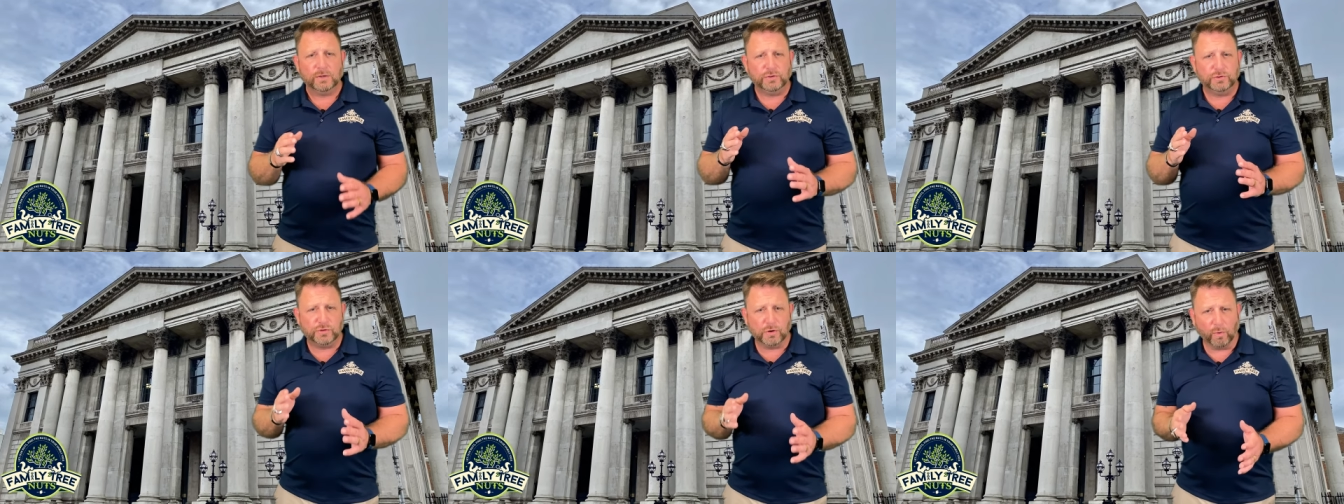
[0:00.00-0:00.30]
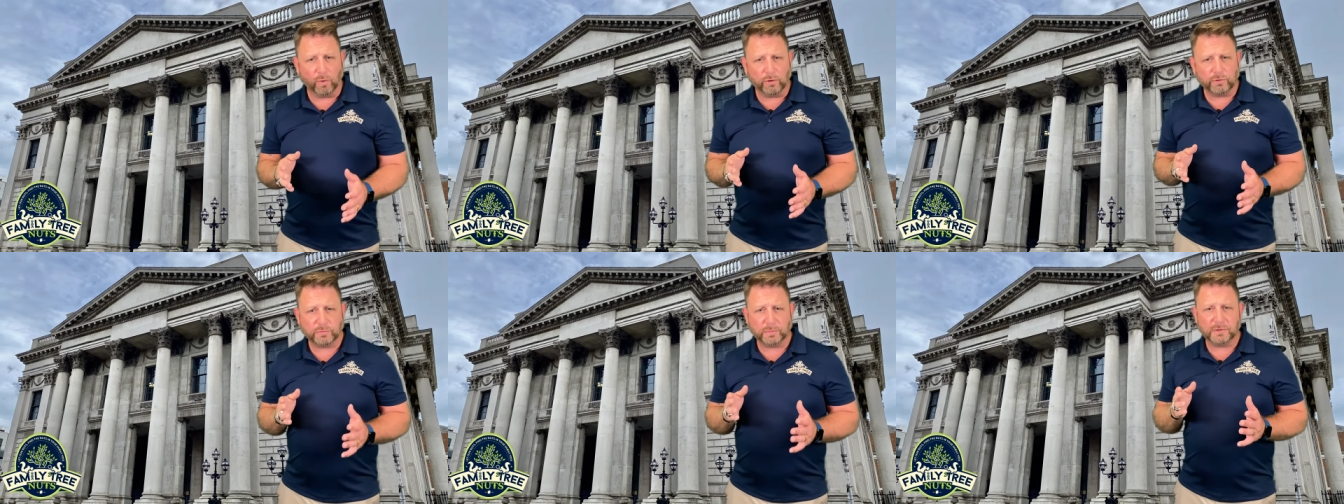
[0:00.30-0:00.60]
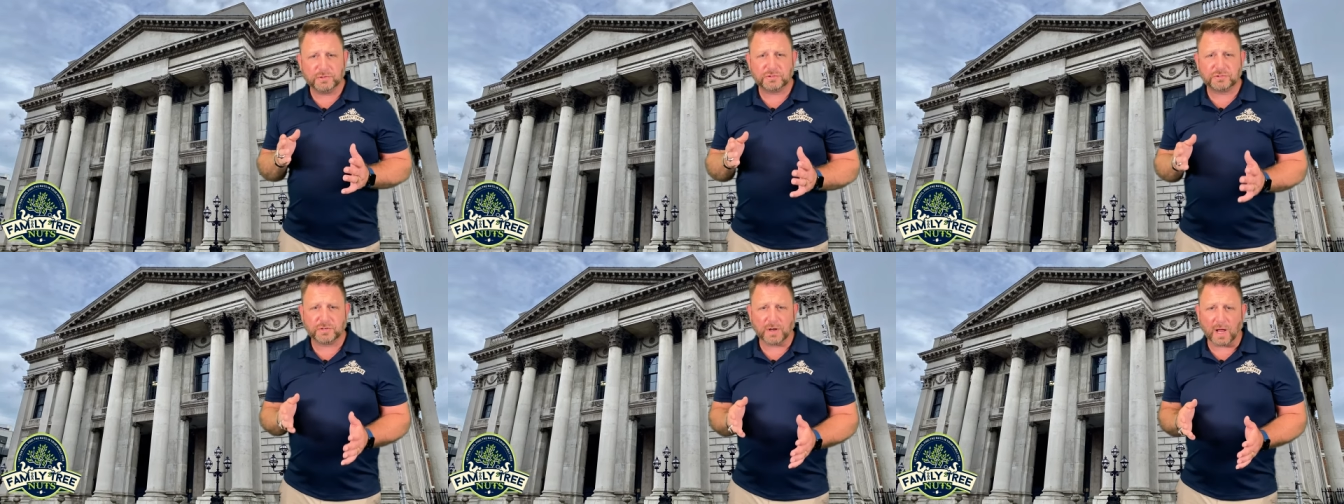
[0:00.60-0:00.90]
George
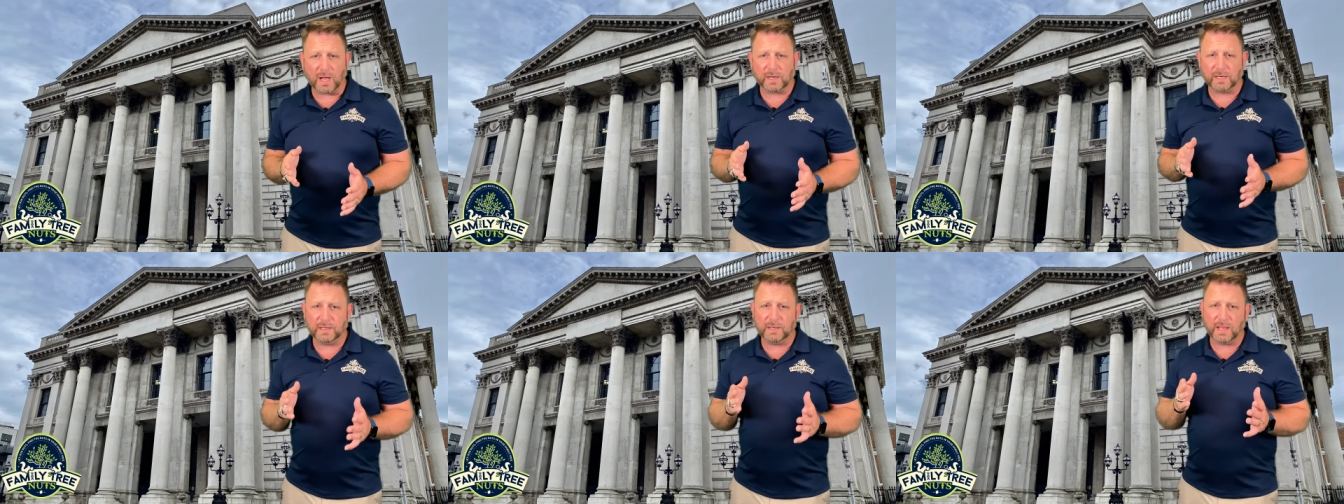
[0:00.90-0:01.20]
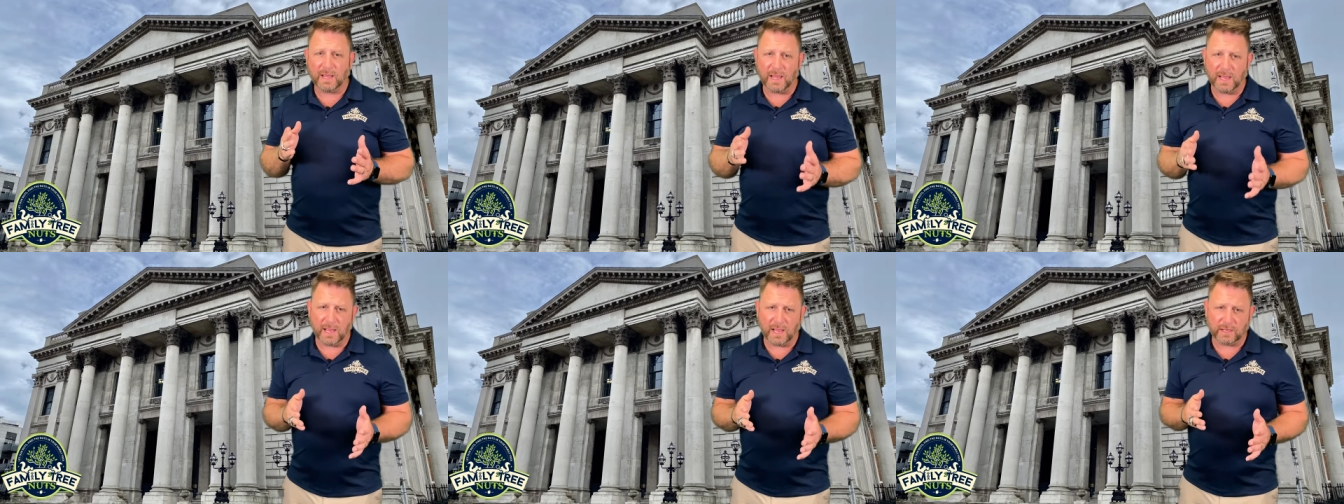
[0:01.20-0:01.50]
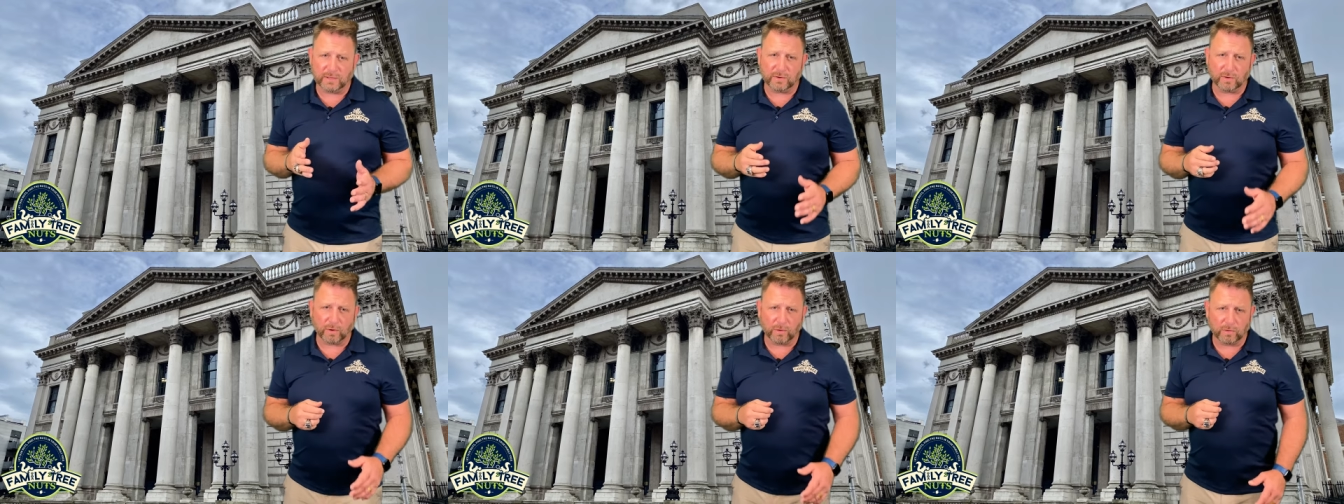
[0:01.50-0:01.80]
was shot in the
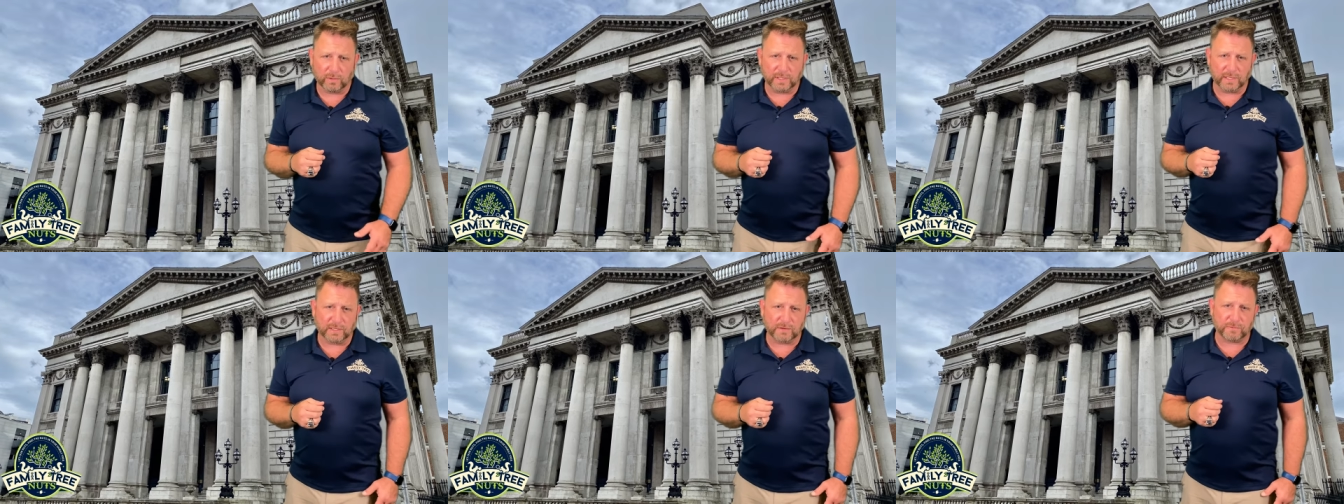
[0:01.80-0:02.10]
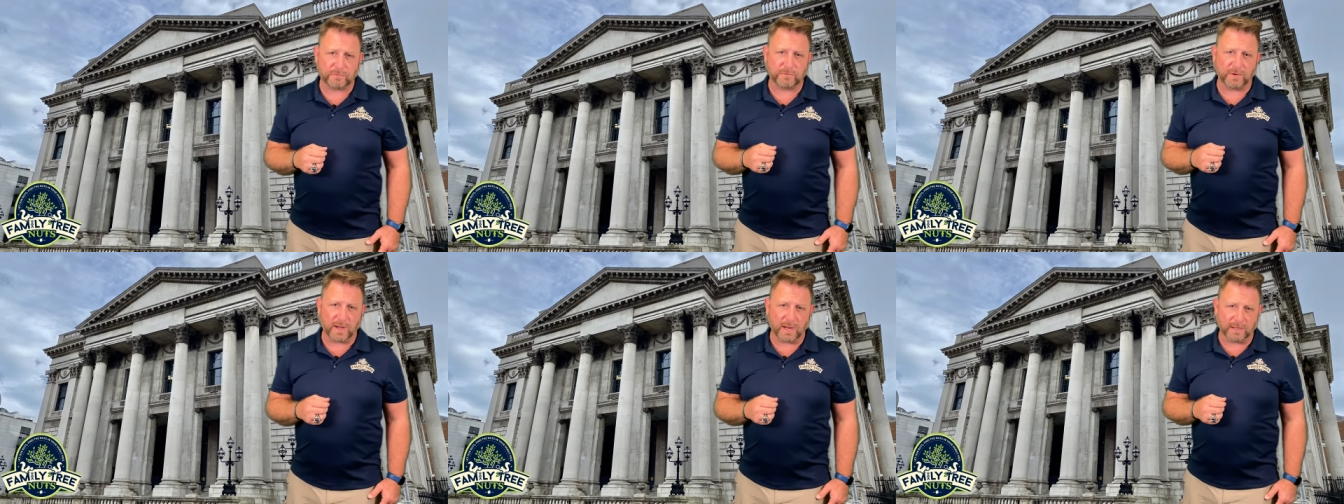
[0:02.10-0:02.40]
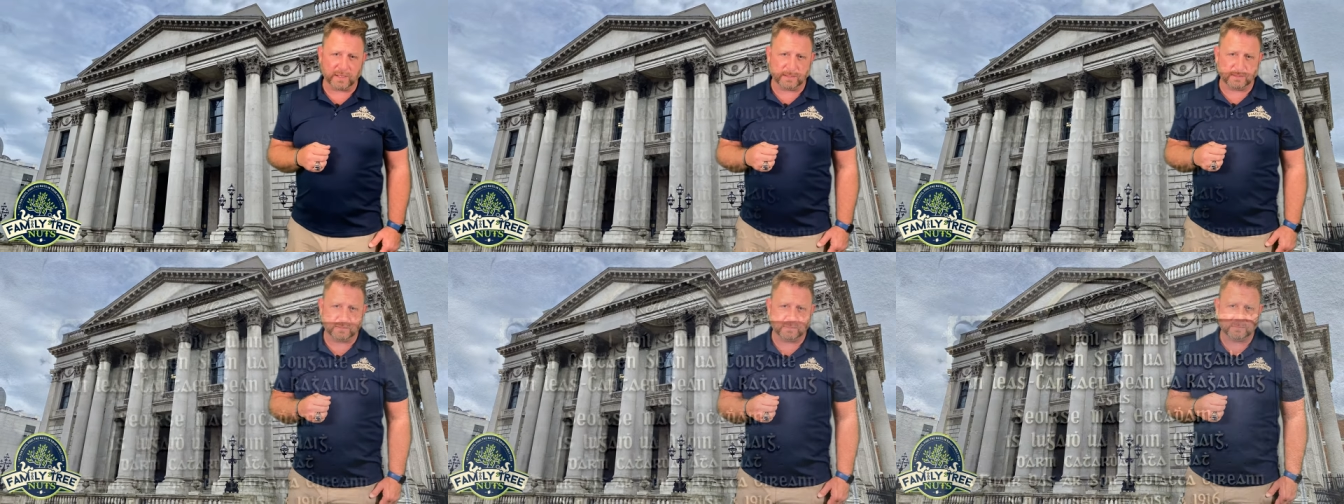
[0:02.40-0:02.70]
head early in the
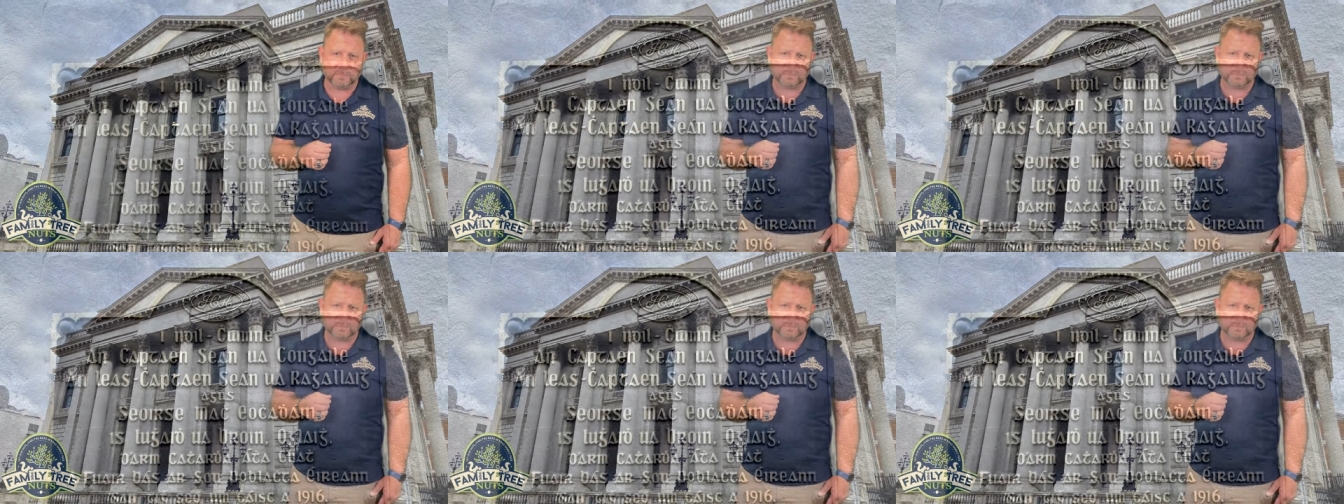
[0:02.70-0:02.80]
fighting.